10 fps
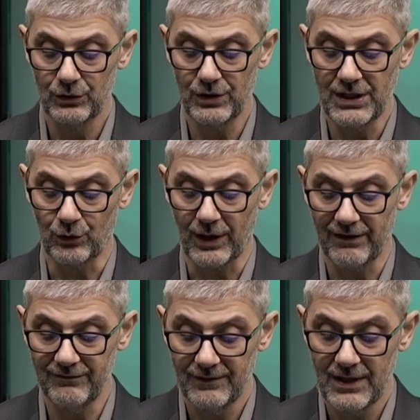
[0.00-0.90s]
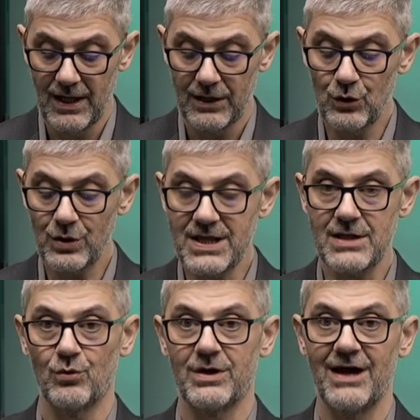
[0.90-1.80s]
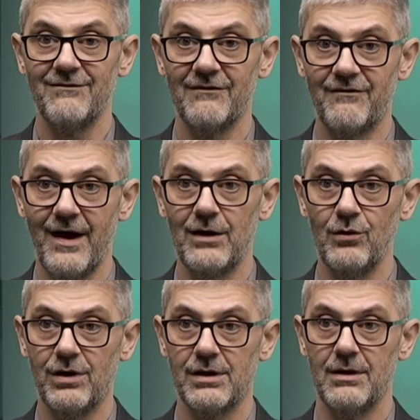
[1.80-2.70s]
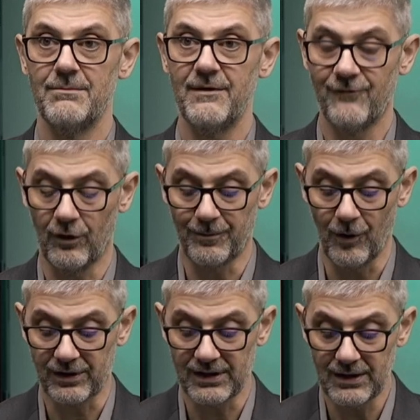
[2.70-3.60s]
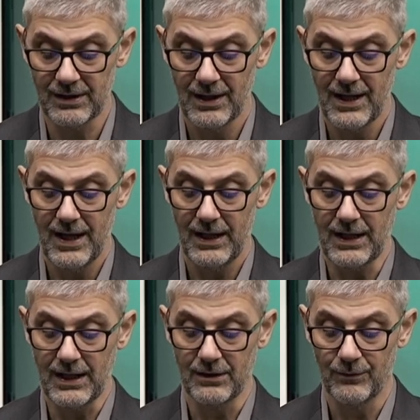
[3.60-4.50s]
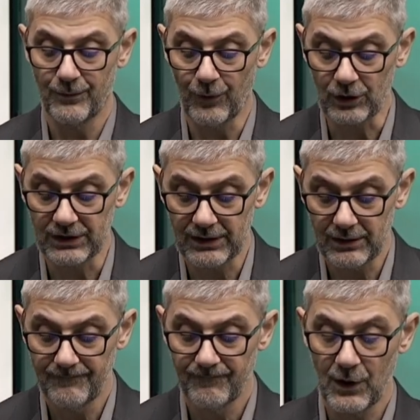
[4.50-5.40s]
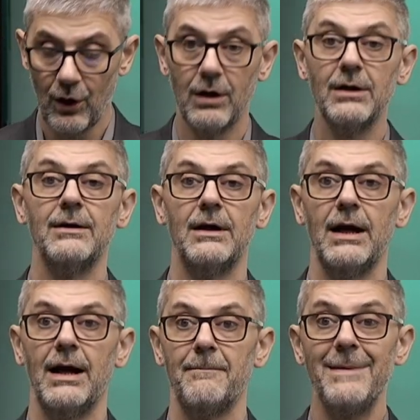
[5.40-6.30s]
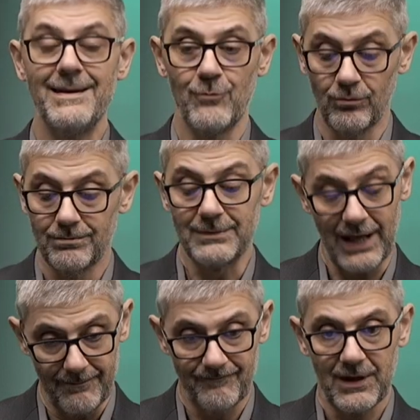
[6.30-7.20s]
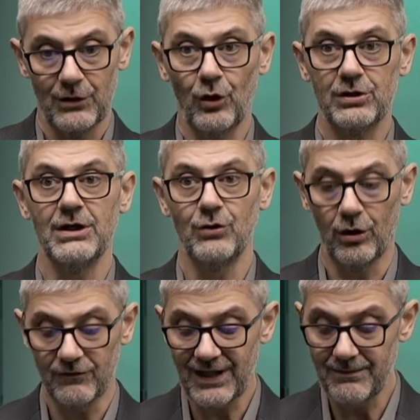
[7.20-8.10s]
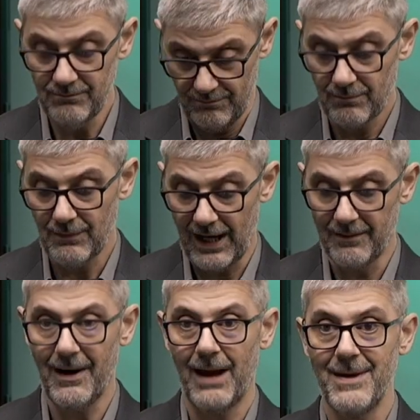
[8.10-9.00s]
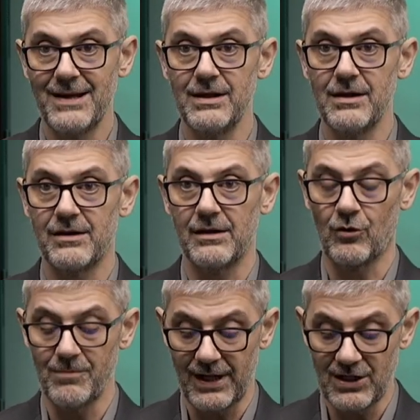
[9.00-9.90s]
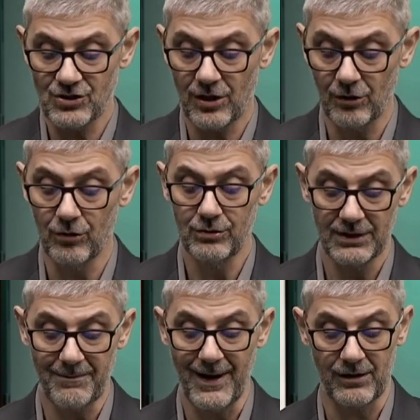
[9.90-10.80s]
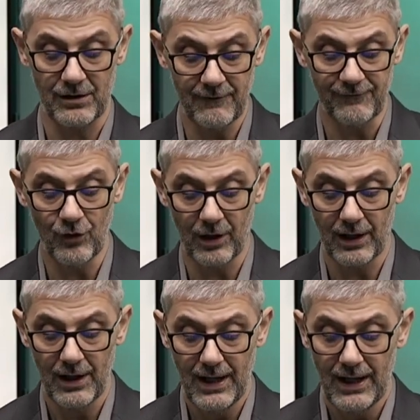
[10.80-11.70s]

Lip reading: do you need to have? You need to have values before posting in water, minimum, not in all of them. I made this combination, so depends. If you are